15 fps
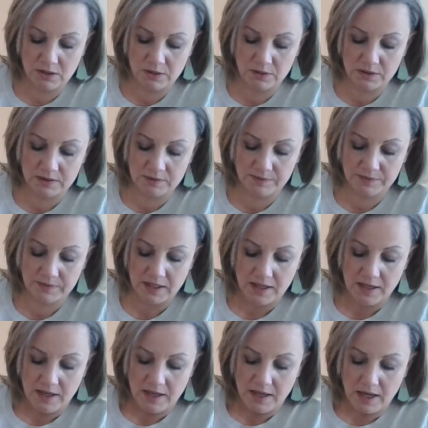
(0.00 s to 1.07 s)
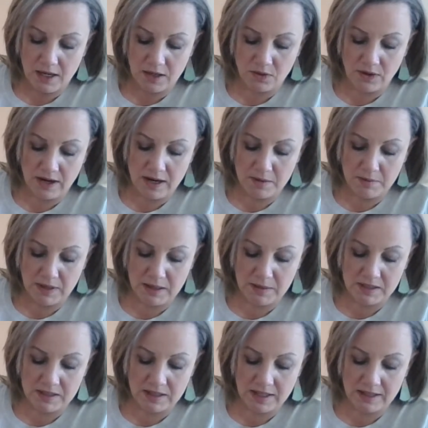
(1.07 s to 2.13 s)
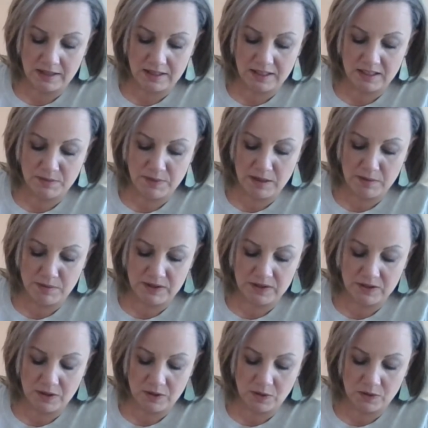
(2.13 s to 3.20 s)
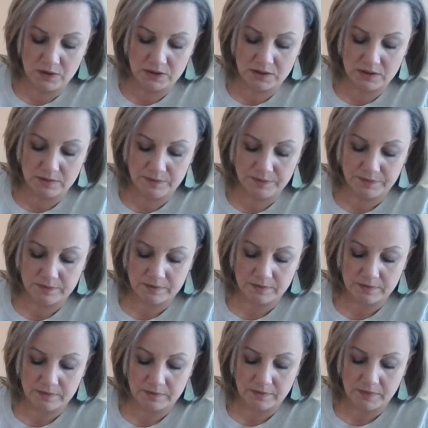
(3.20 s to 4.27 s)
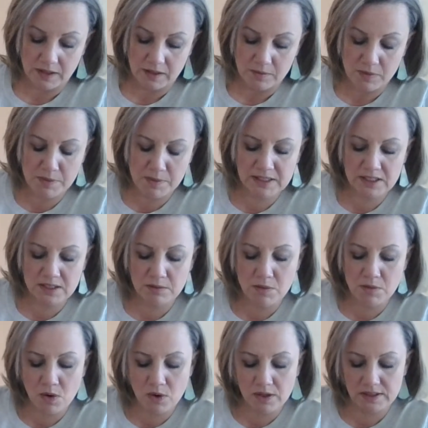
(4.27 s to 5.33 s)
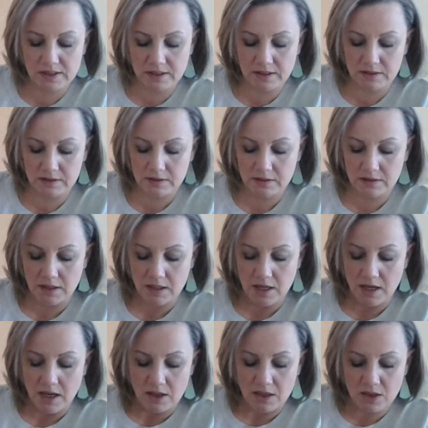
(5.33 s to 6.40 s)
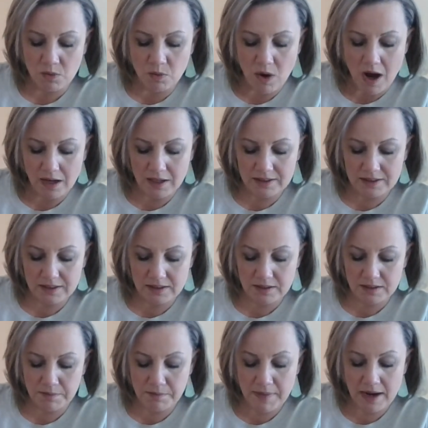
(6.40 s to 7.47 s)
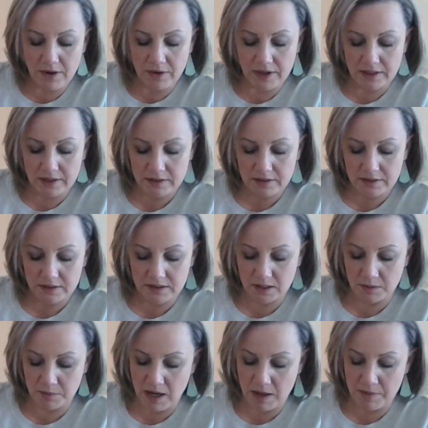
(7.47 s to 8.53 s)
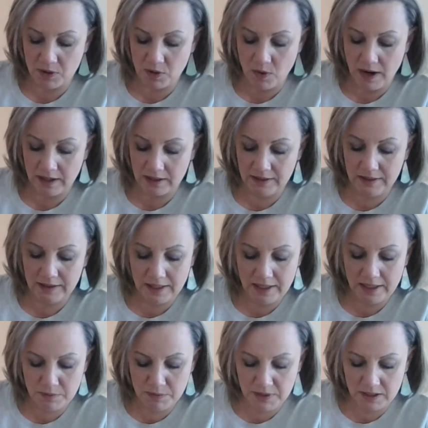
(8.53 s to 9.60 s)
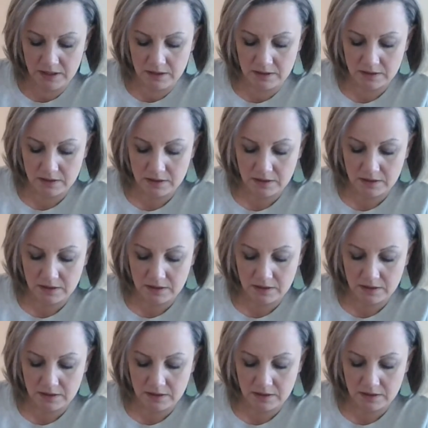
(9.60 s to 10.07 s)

Logan, and grandbabies like these babies of yours." "But Mr. Morrison, the Wallaces—" "Mary," said Papa quietly, "let it be."